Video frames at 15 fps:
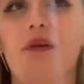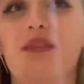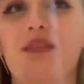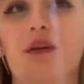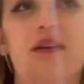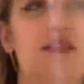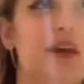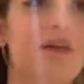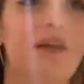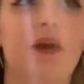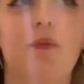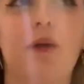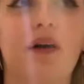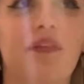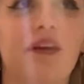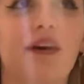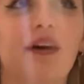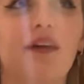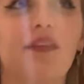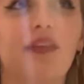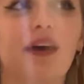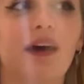So I don't know
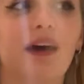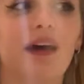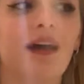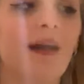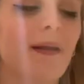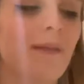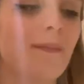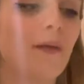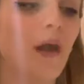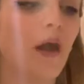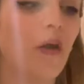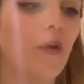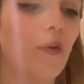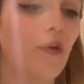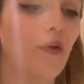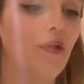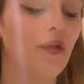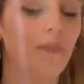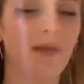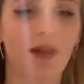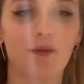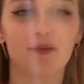whether the whole not
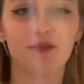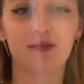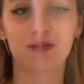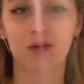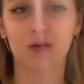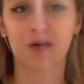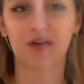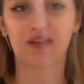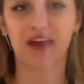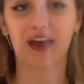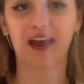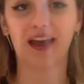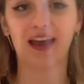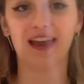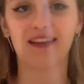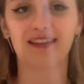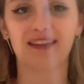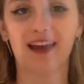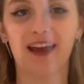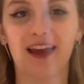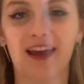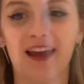being able to talk thing is
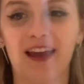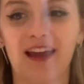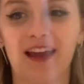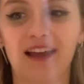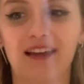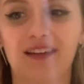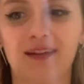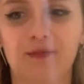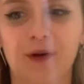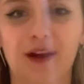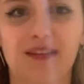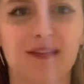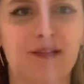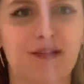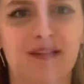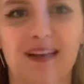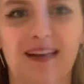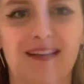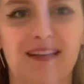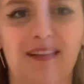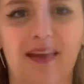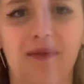a dyspraxic or
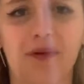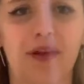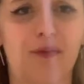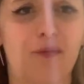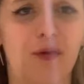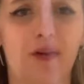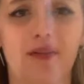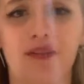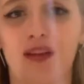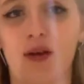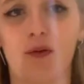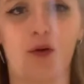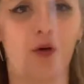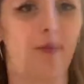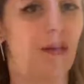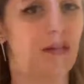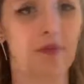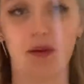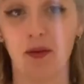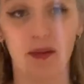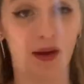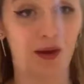dyslexic thing, but it's one of the two, or maybe a
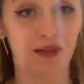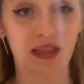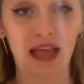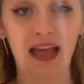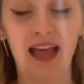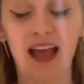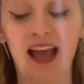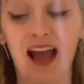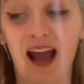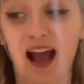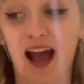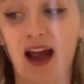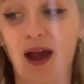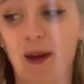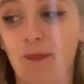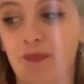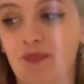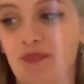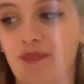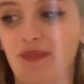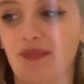bit of both. And